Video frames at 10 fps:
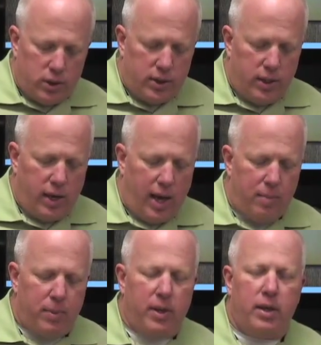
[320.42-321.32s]
seeing
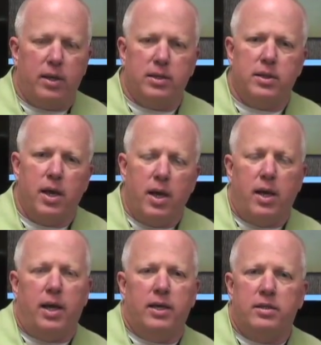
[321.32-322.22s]
happening is,
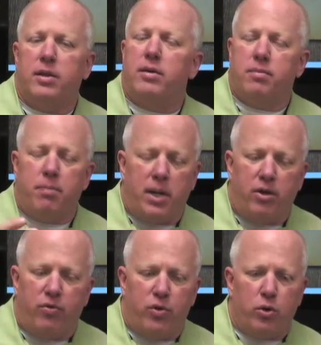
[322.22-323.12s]
as many of
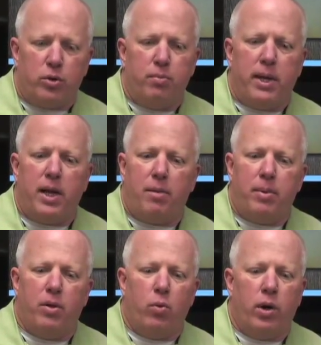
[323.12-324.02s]
your viewers may not
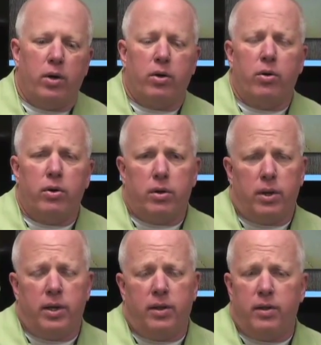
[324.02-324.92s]
be aware,
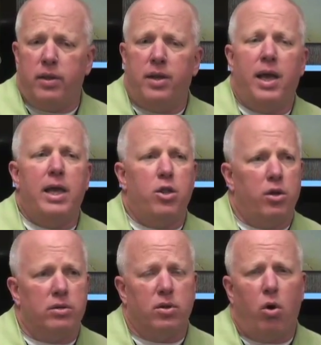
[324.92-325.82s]
currently the nation
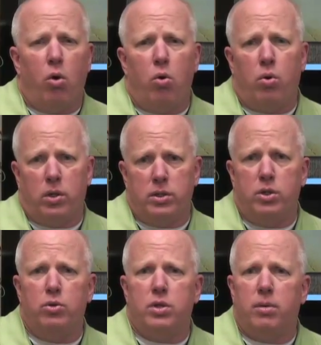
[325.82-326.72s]
as a whole is
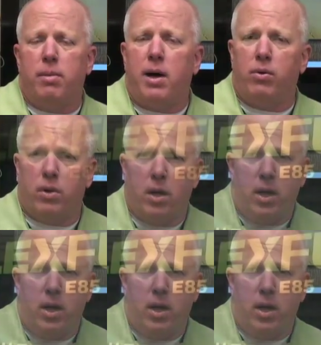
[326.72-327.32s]
using about